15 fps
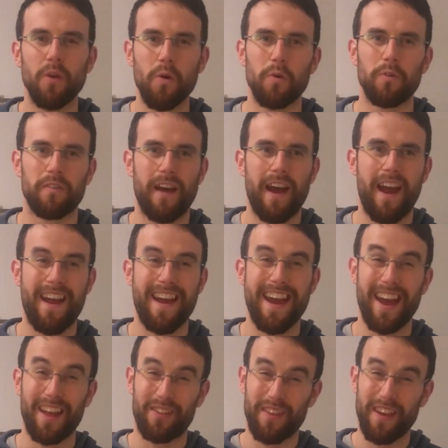Those are,
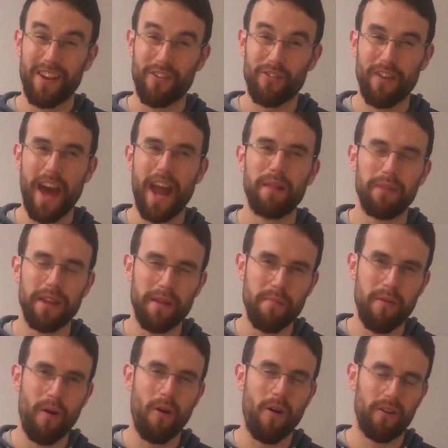it's incredibly
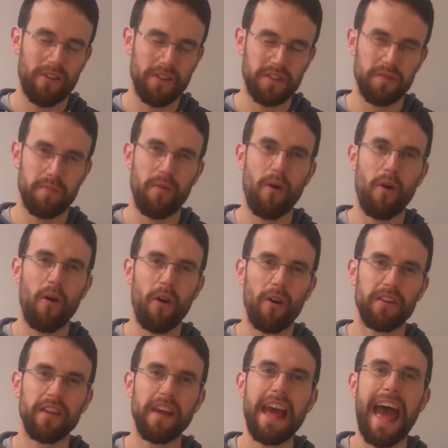important to
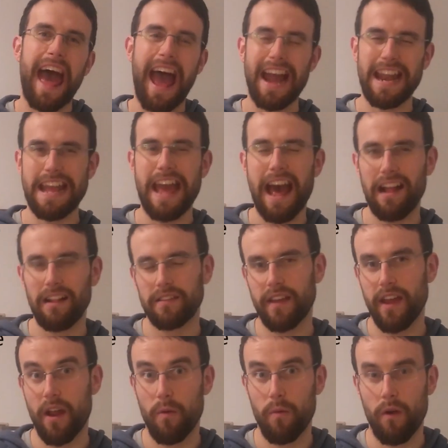support any
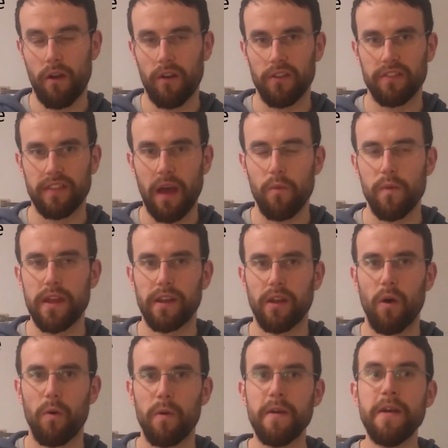healthcare workers that we
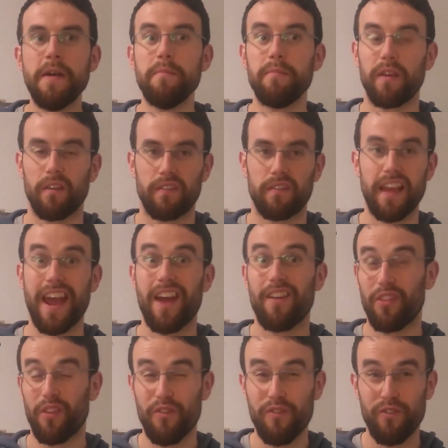know, because they
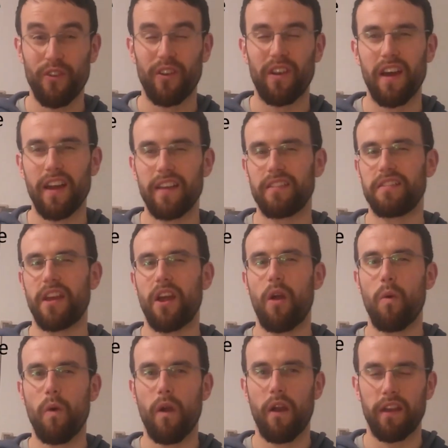are on the front lines and they
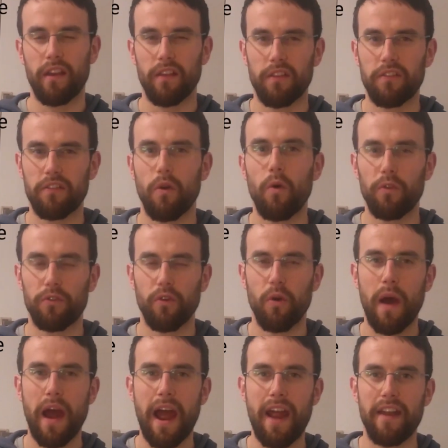are working so
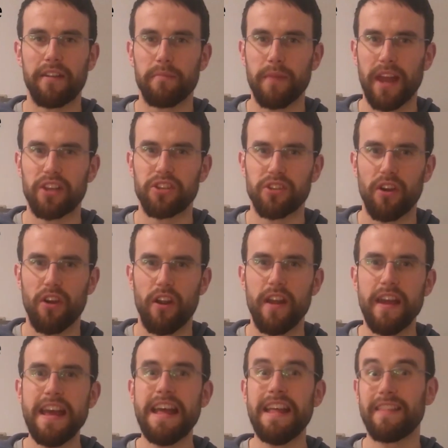hard to make
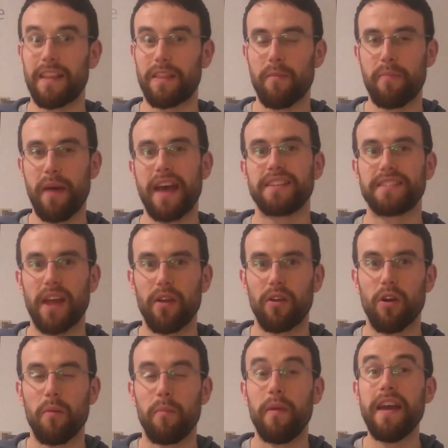sure that the best
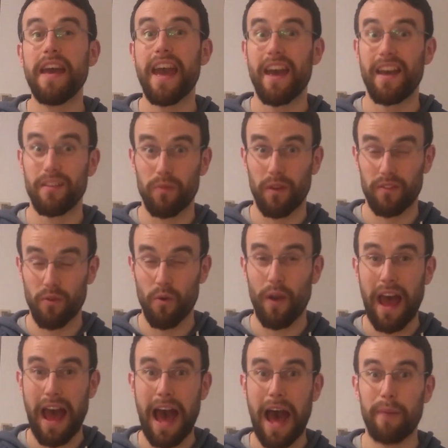outcome is what's
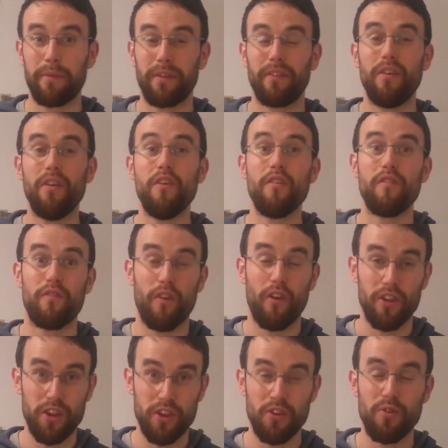going to happen
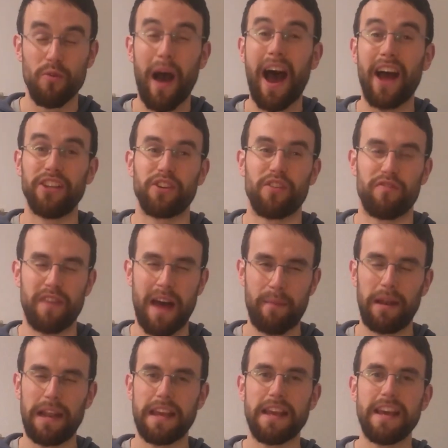for you and your
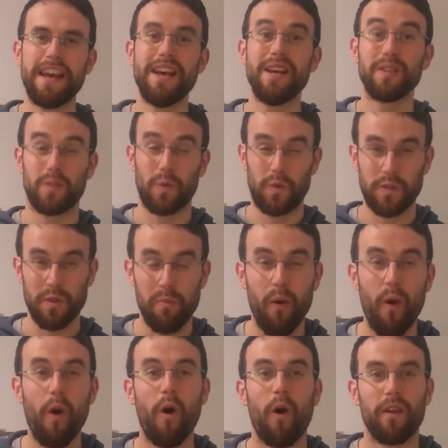family. So
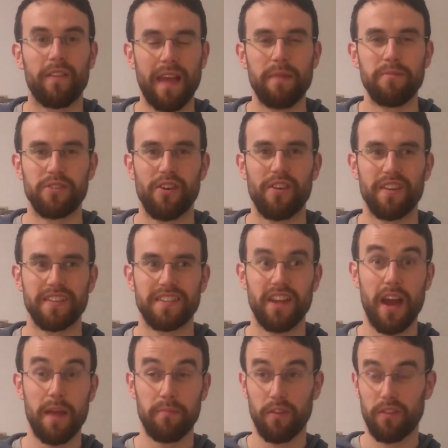support them during this
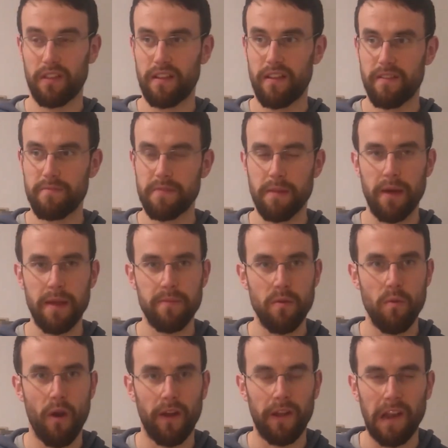time. They might
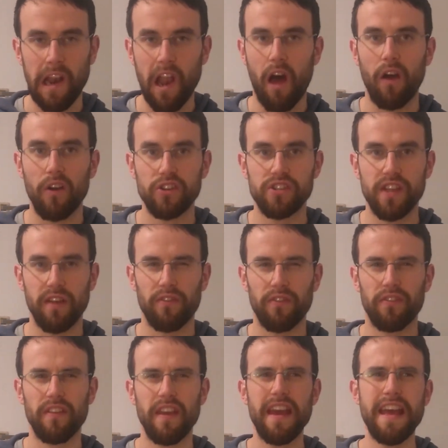be working long
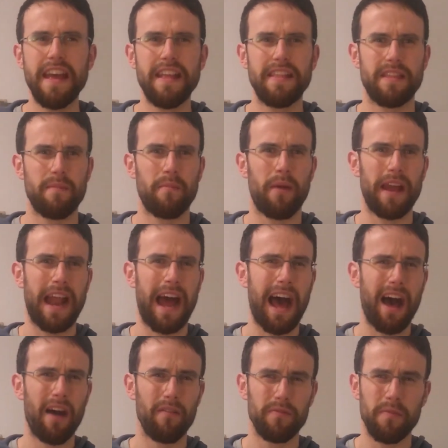shifts. They
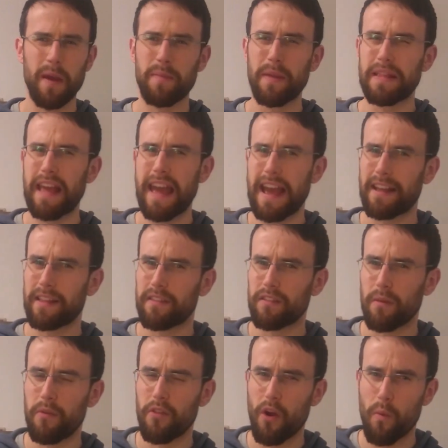might be taking
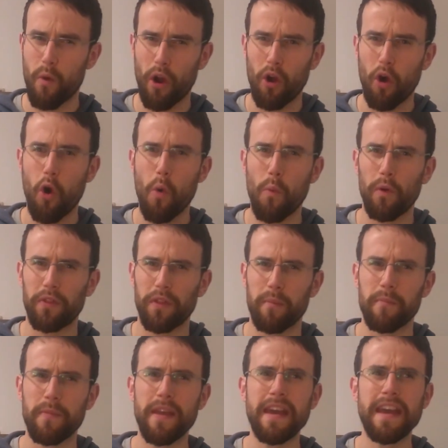some of their work home with
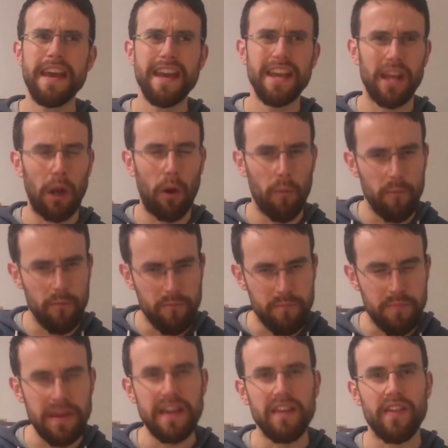them.
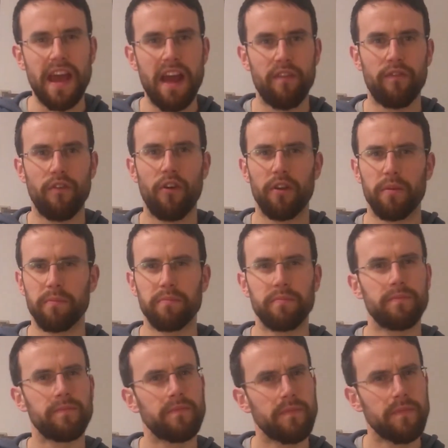Be there for them.
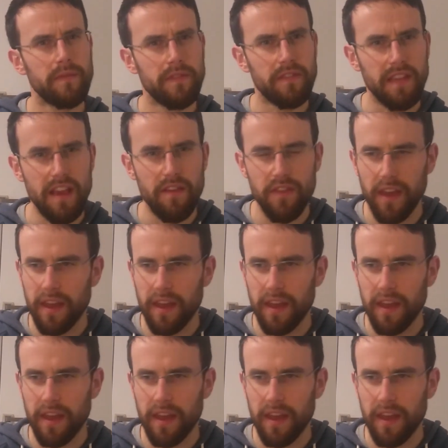See